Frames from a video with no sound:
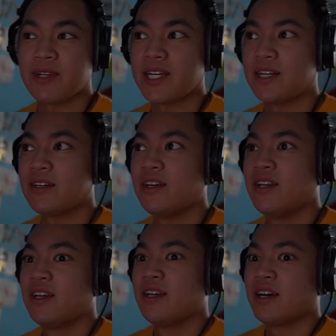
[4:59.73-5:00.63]
now.
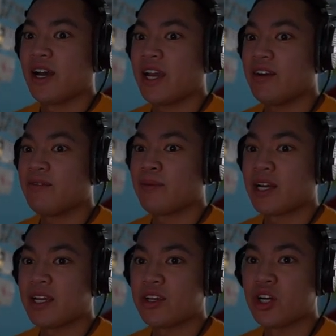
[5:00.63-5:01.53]
I have
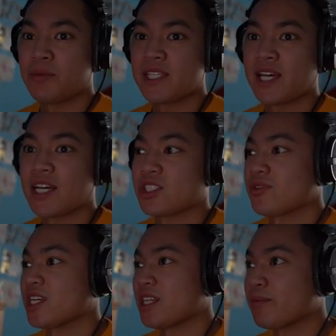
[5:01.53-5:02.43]
my Kobe task
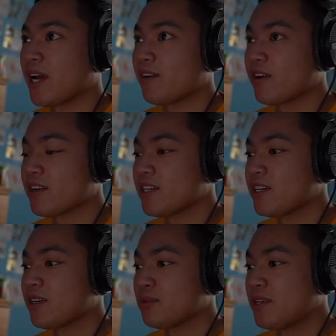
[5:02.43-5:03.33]
running in the background
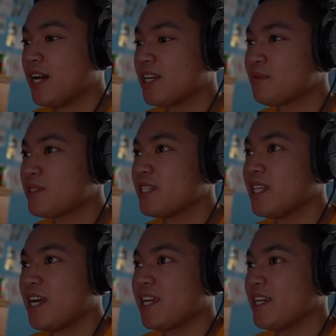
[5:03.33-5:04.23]
here. We got up to
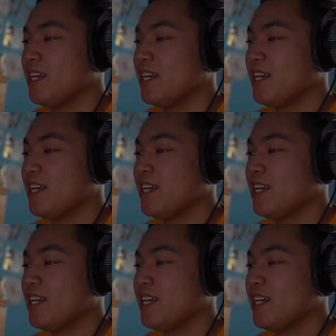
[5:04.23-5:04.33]
like